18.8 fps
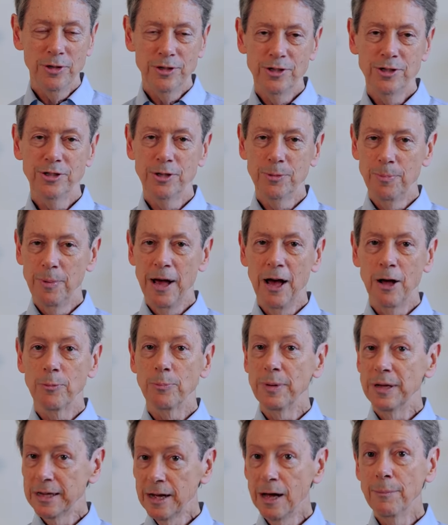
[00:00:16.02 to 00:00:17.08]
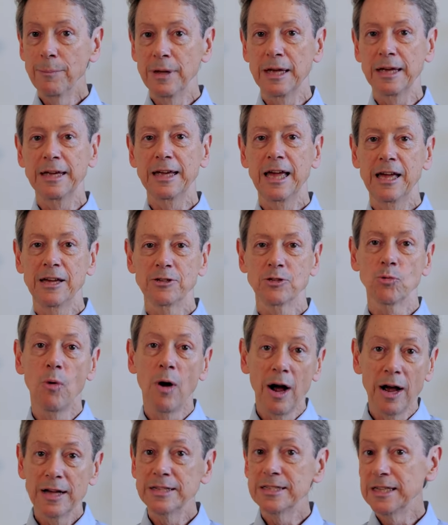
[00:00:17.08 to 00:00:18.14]
which is about becoming as
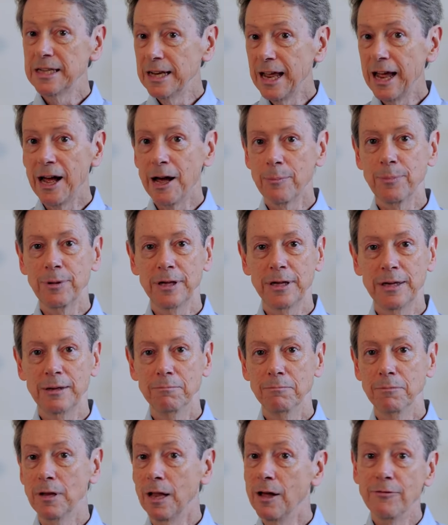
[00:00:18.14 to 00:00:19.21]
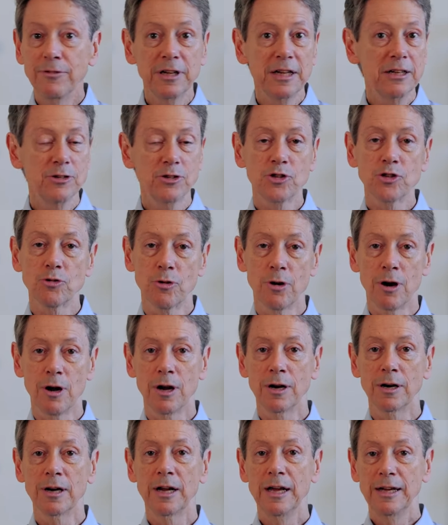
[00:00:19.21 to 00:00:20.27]
wise and happy, loving and
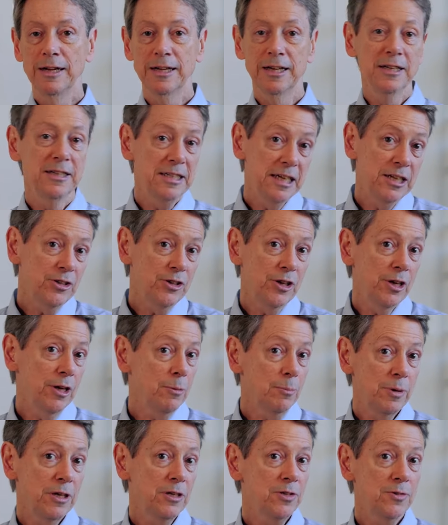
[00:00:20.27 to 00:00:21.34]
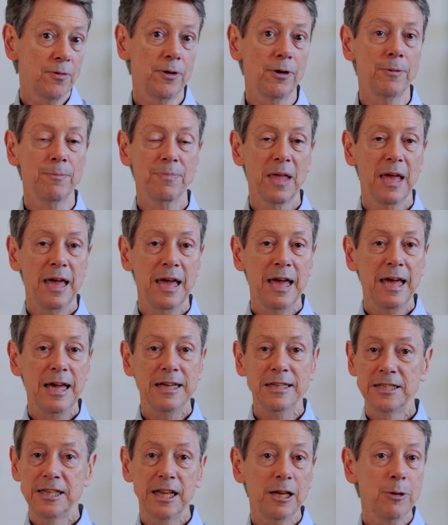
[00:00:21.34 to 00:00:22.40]
strong, contented and peaceful
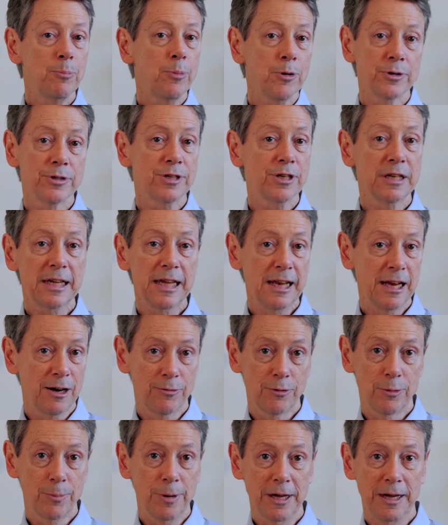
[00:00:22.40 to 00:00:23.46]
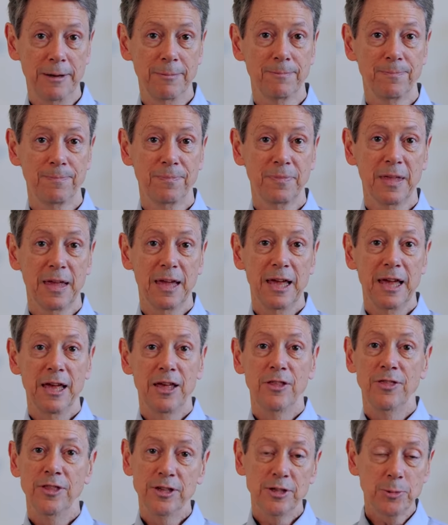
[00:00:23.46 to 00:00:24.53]
as any person can ever be.
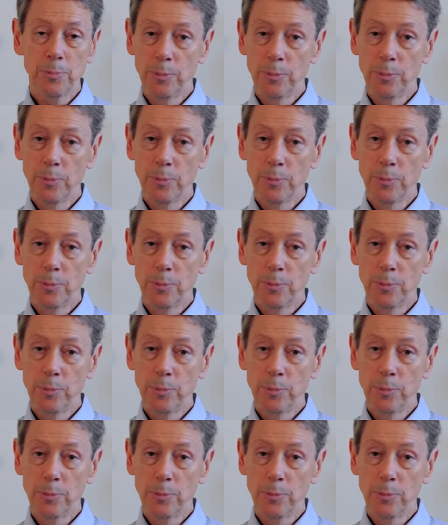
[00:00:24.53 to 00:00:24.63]
This